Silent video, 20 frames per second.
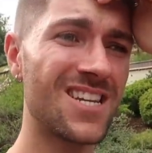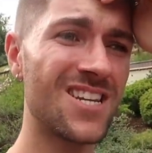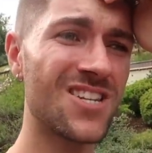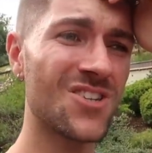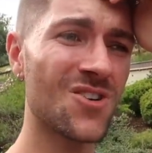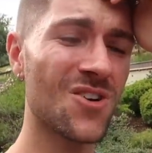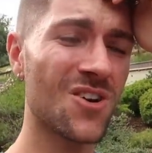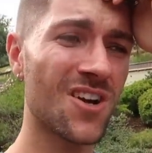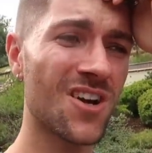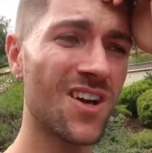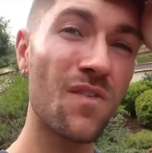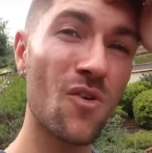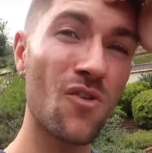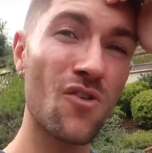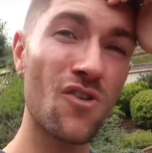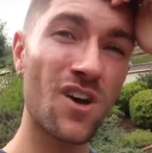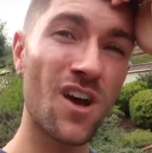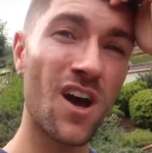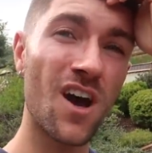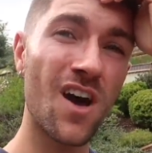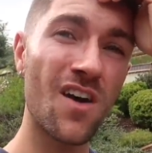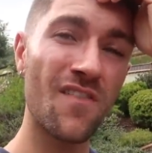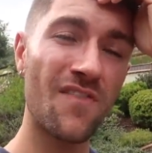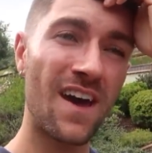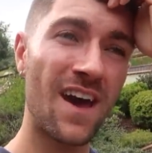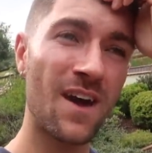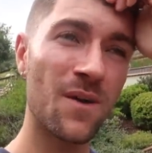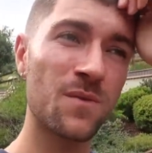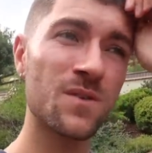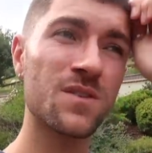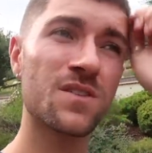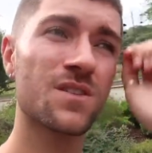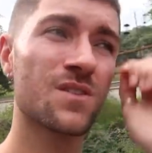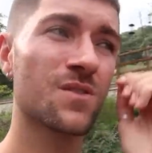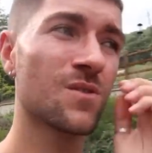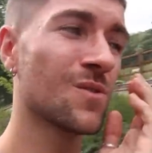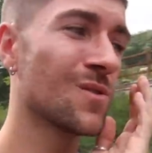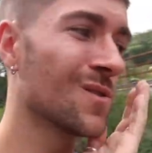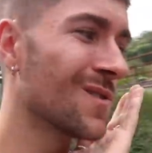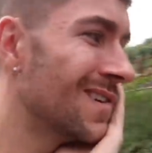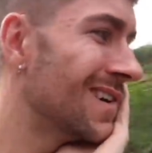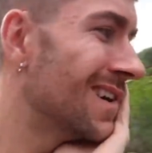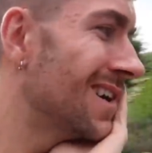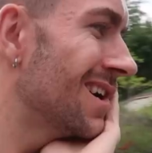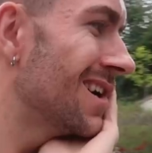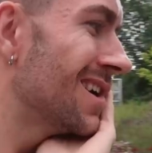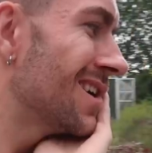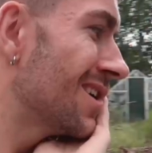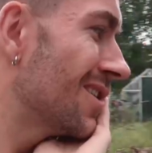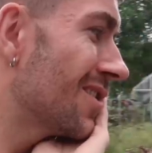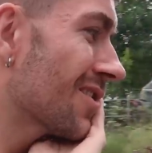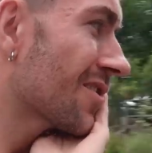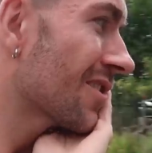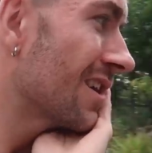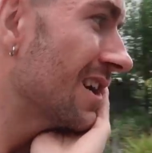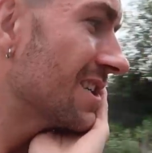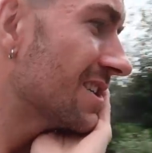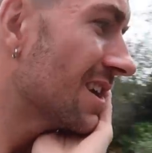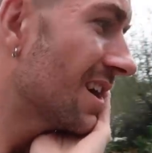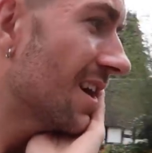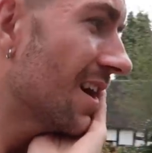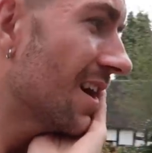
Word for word: and it took 4.5 hours, so not great.